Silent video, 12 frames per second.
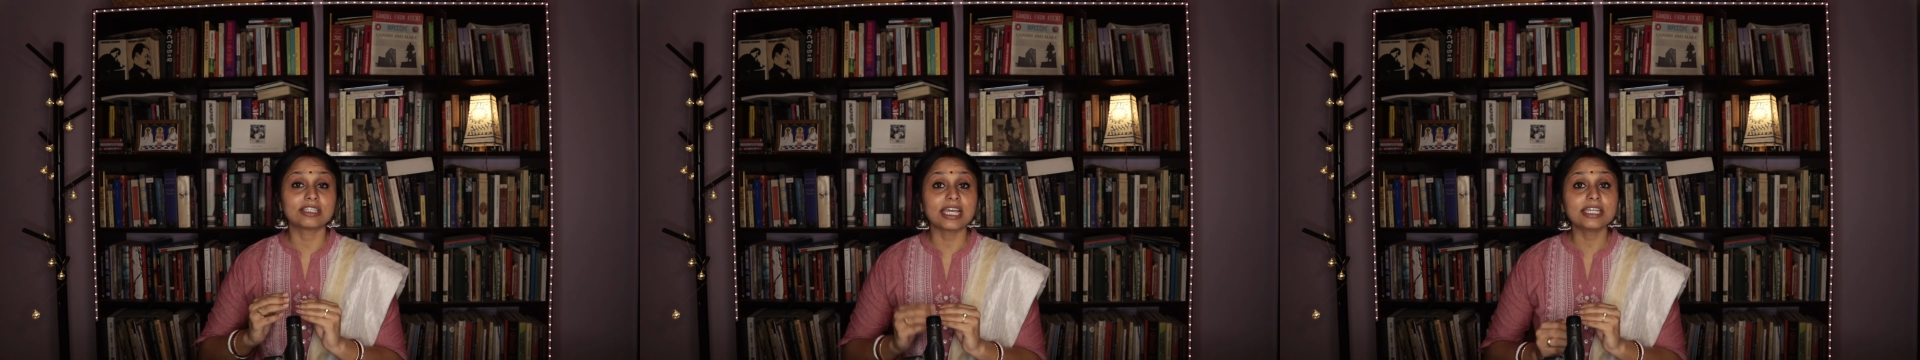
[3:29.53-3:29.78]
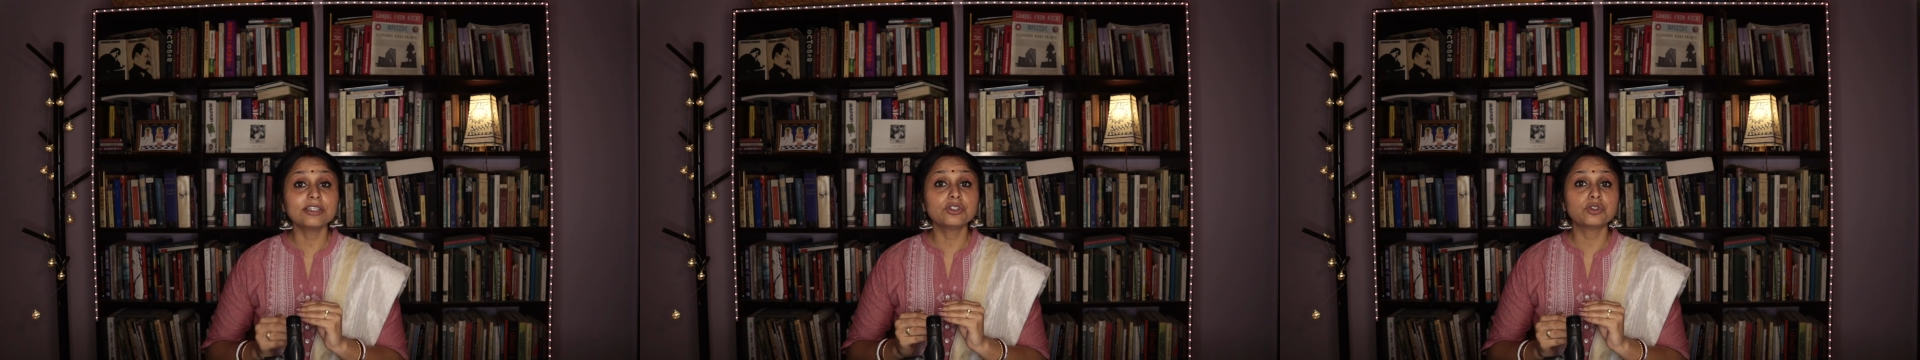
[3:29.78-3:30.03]

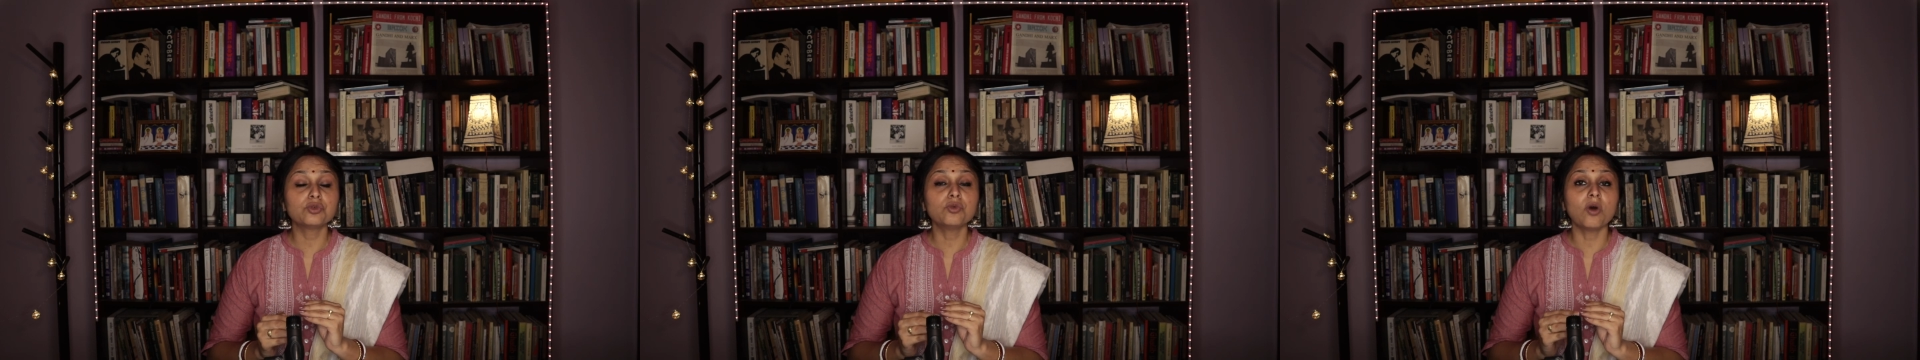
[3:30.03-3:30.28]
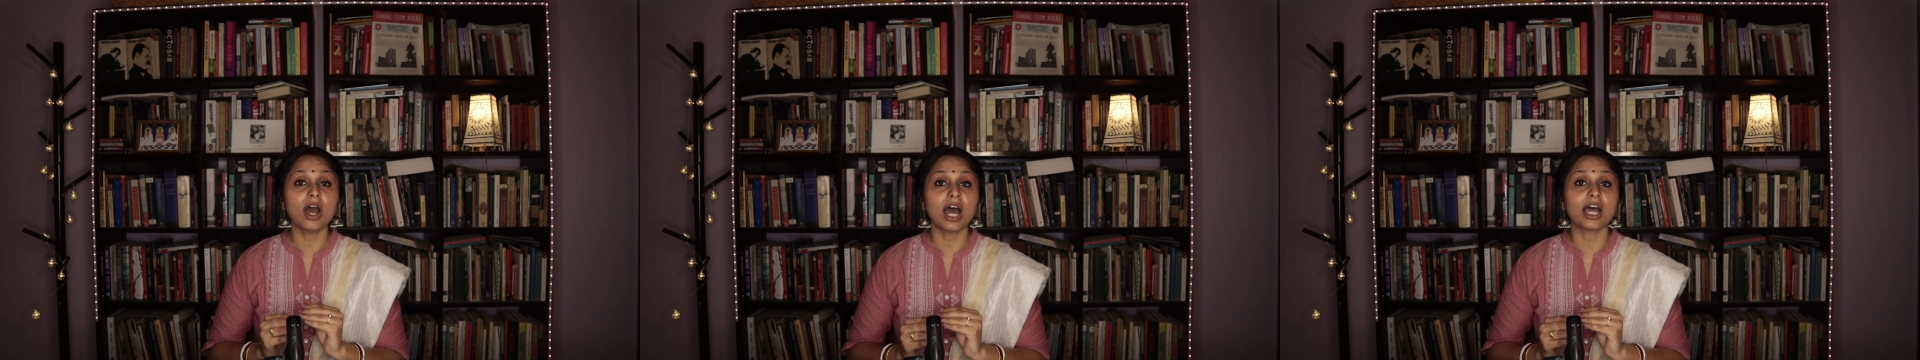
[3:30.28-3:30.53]
then
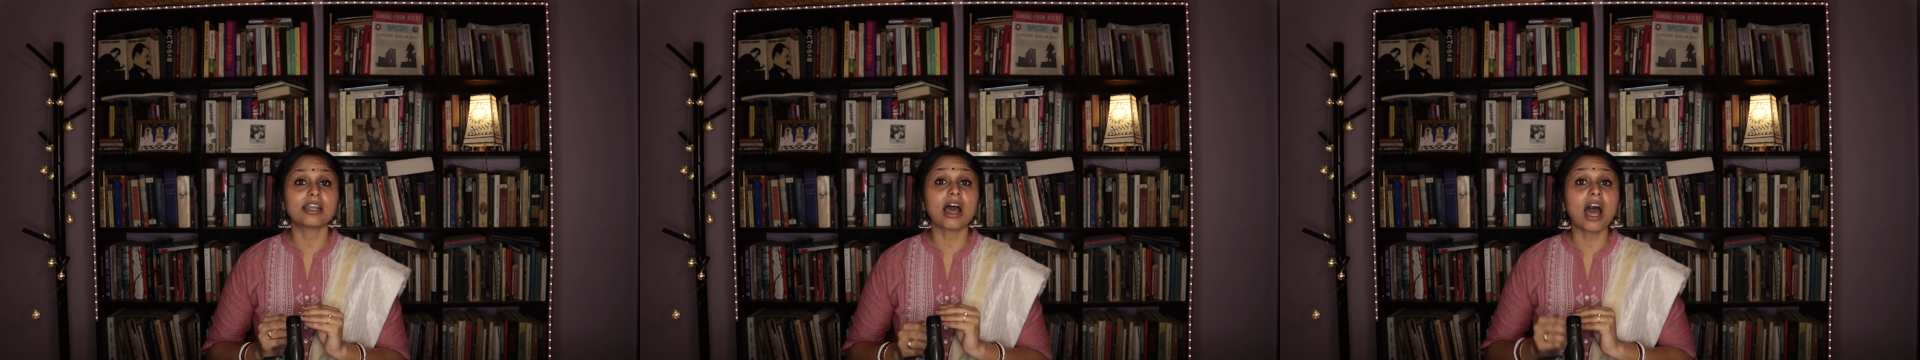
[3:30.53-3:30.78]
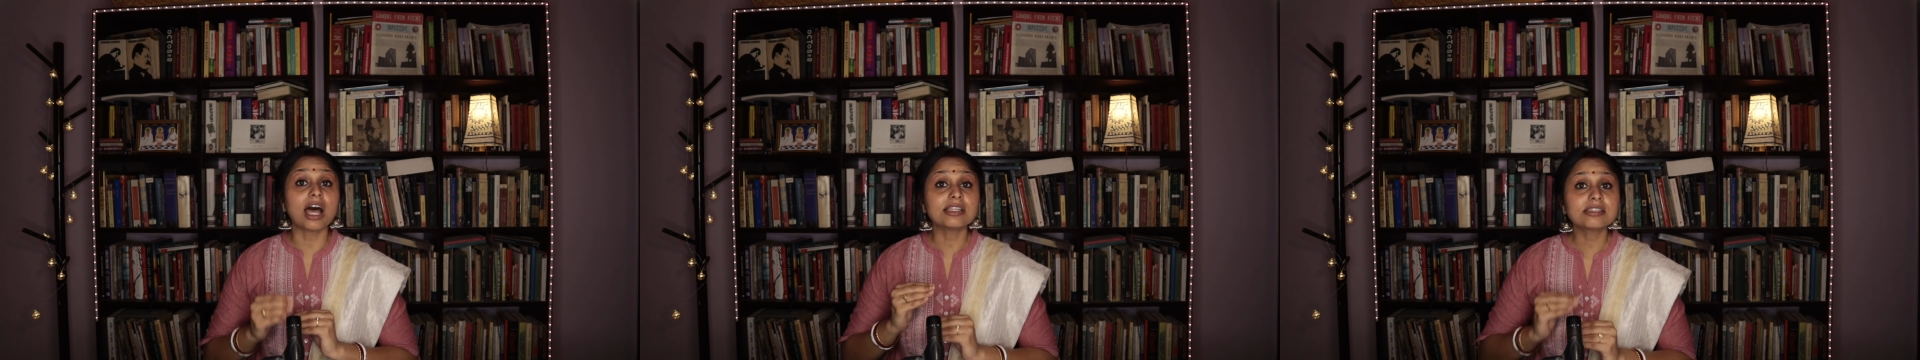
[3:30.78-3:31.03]
you are
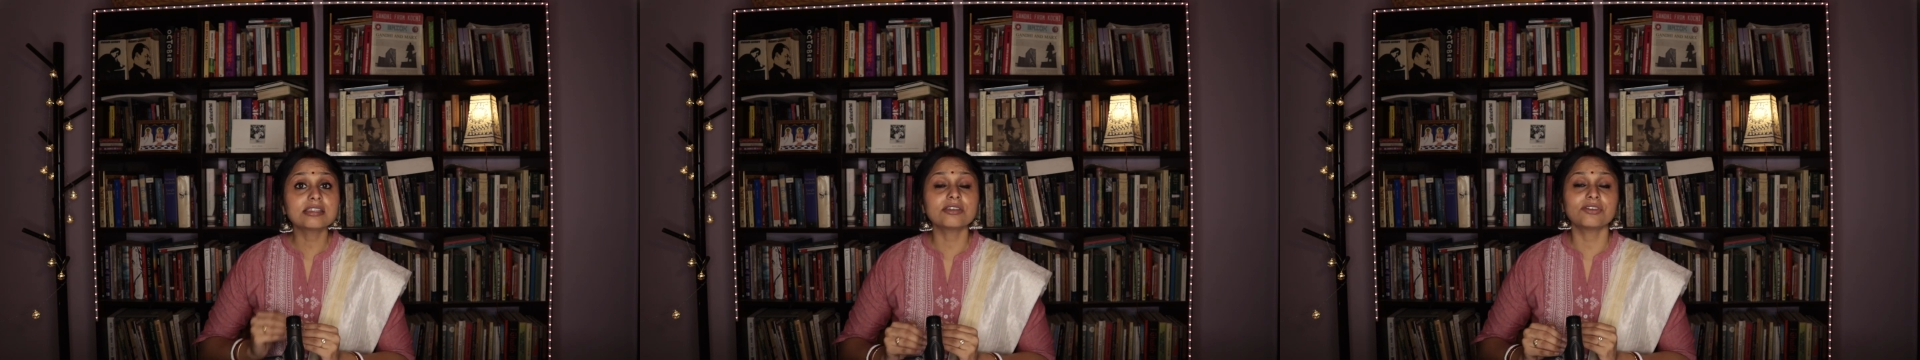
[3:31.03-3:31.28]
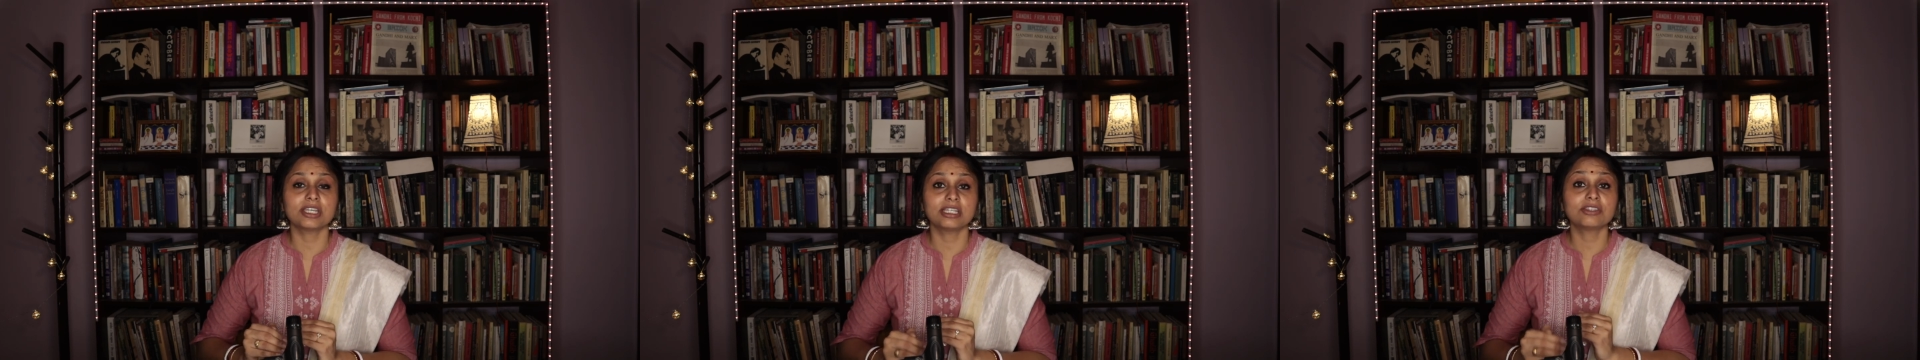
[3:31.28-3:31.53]

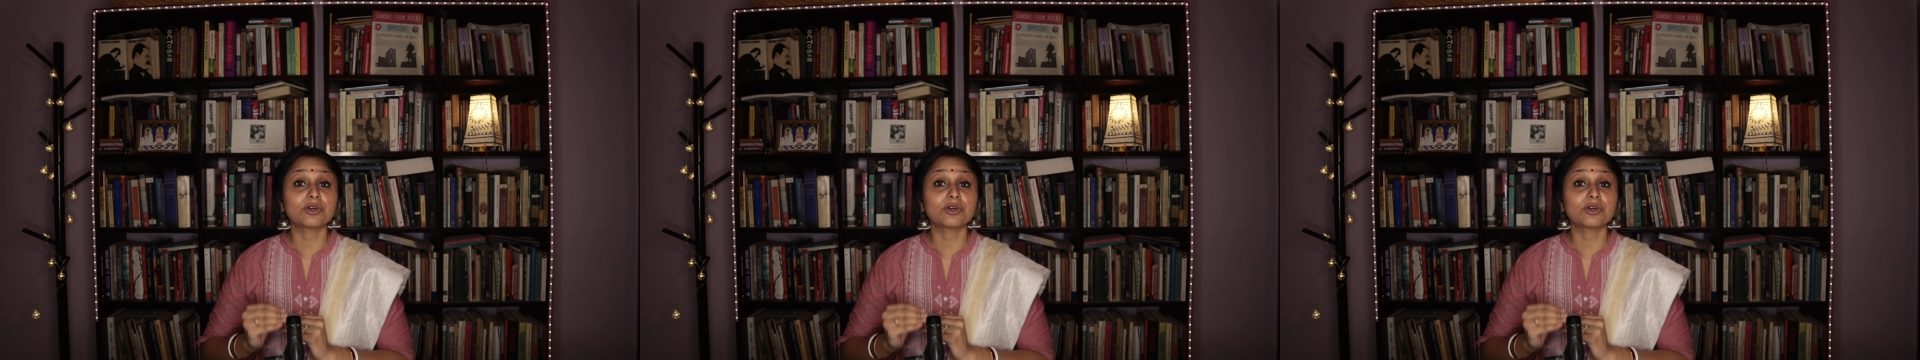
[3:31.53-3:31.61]
answering